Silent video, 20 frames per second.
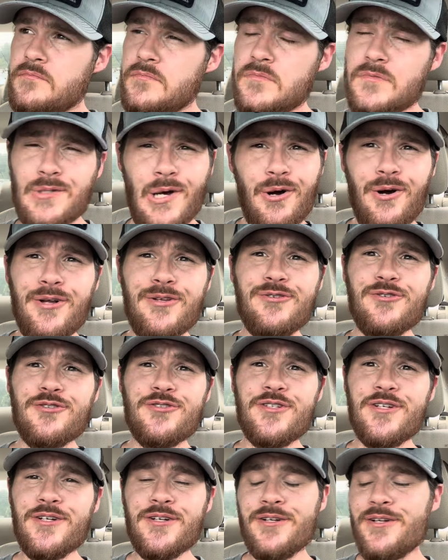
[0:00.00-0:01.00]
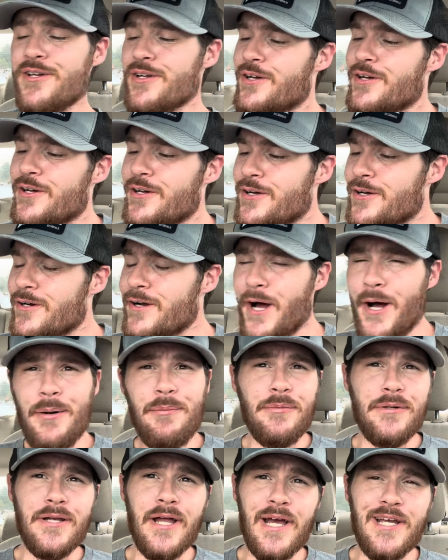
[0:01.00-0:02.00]
So interesting
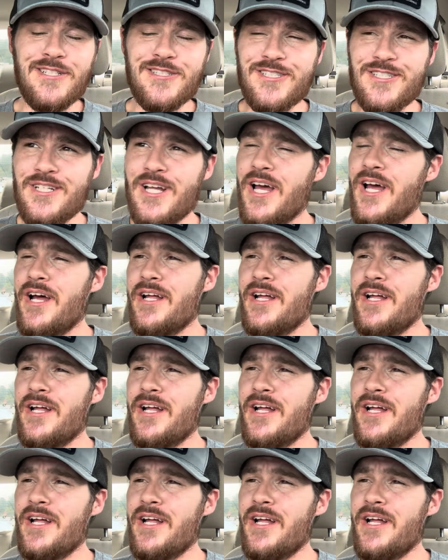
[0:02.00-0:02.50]
combination.